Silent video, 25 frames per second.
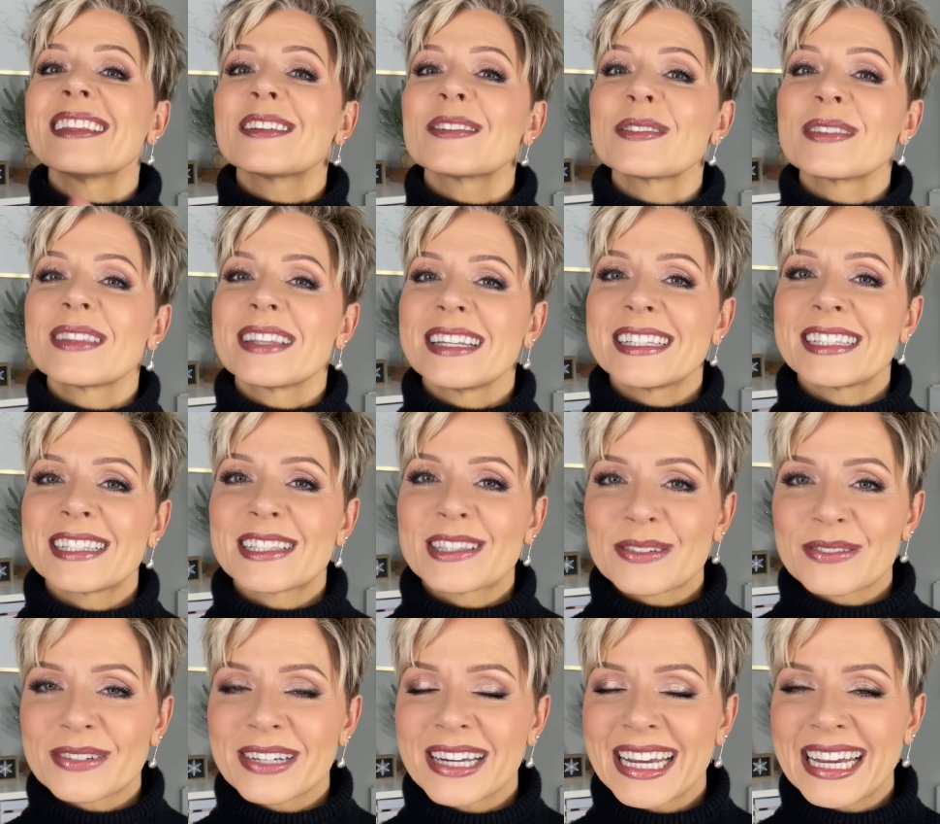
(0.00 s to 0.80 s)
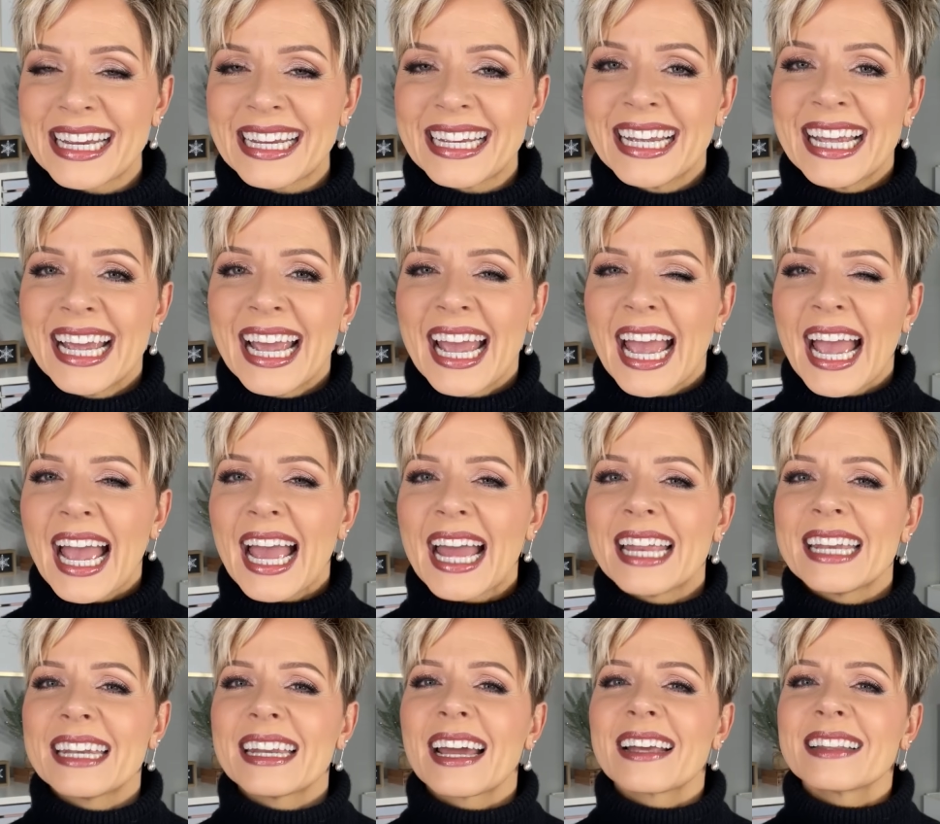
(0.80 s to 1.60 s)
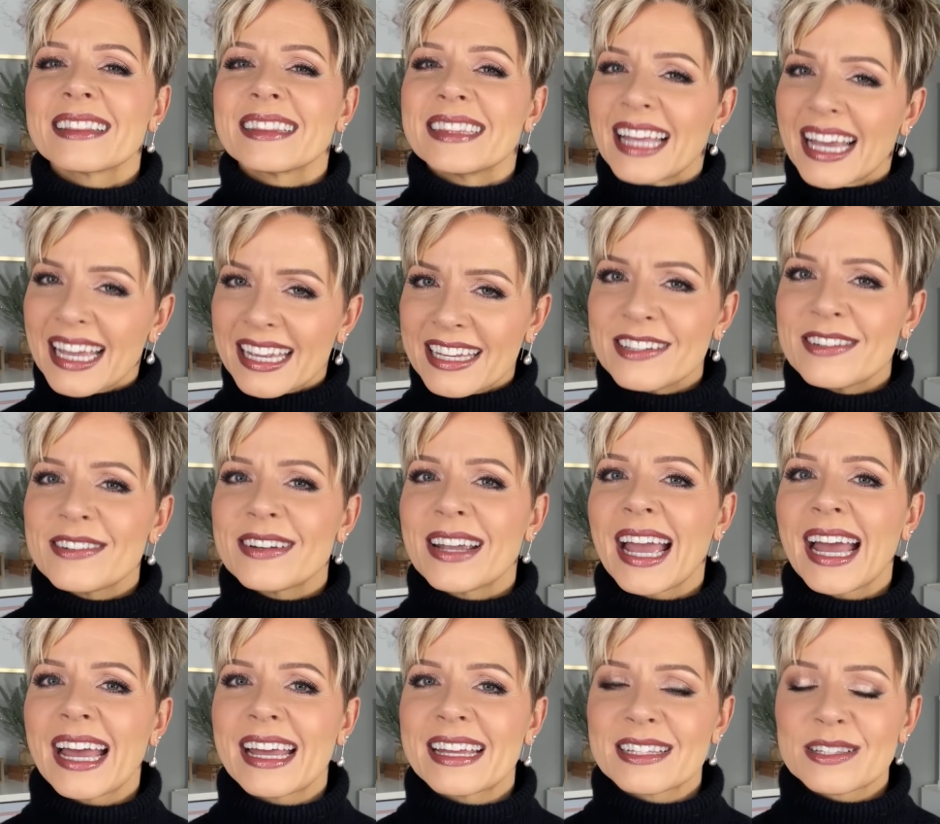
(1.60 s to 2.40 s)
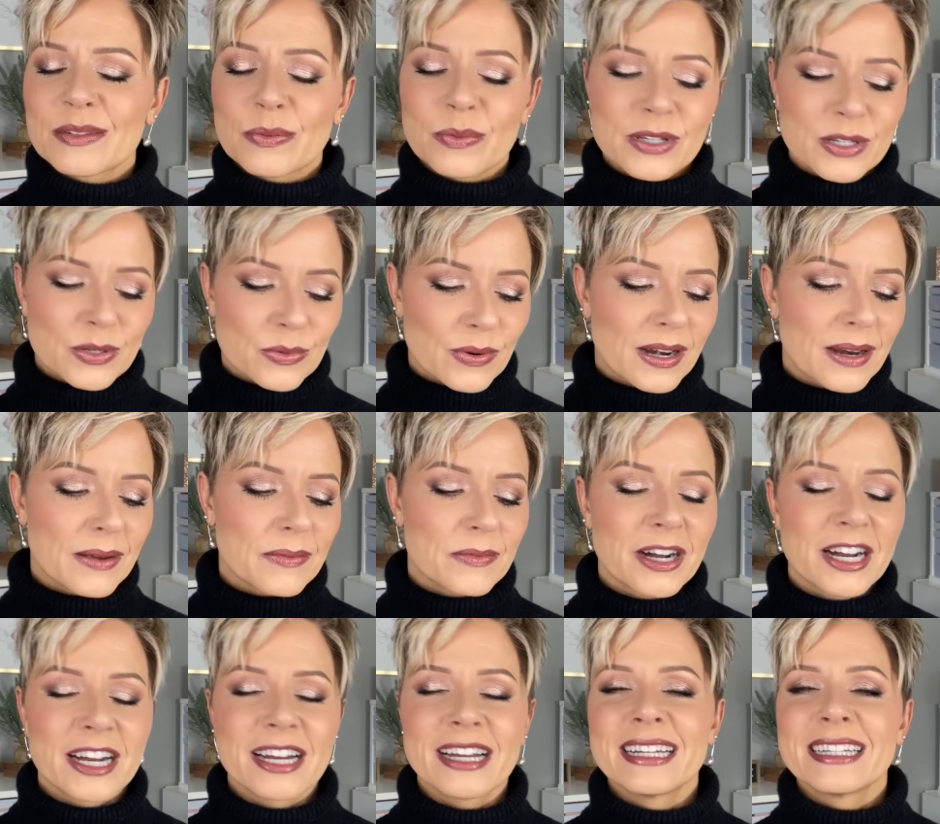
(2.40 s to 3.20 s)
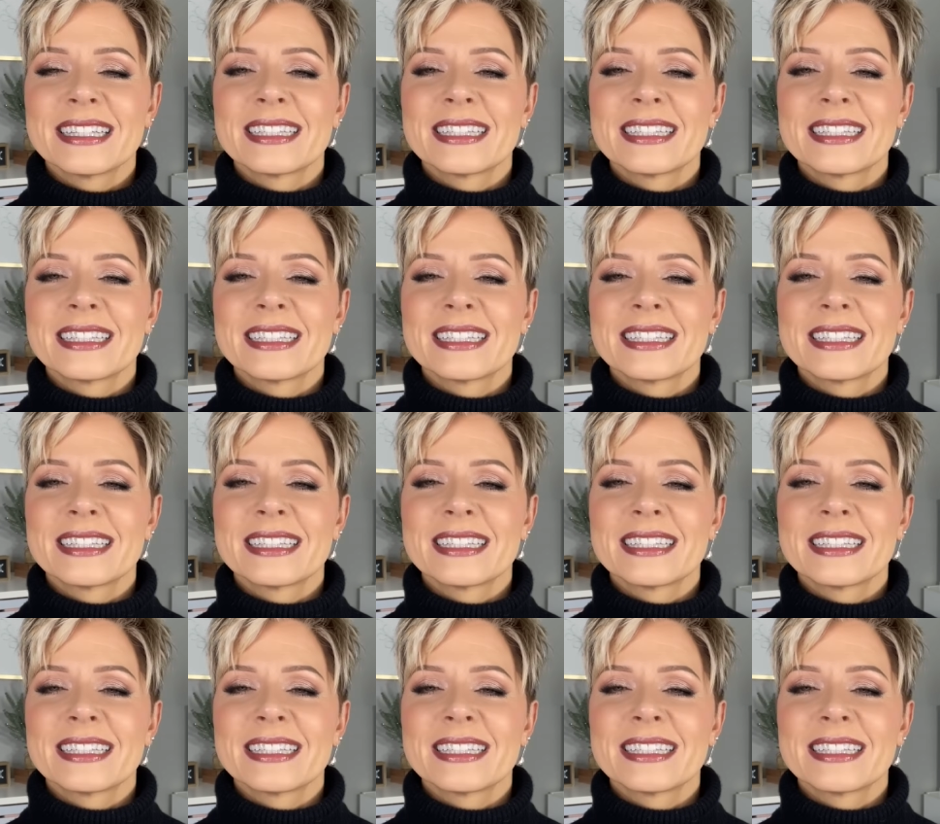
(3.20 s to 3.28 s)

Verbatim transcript: through these three and let you guess which one I'm wearing.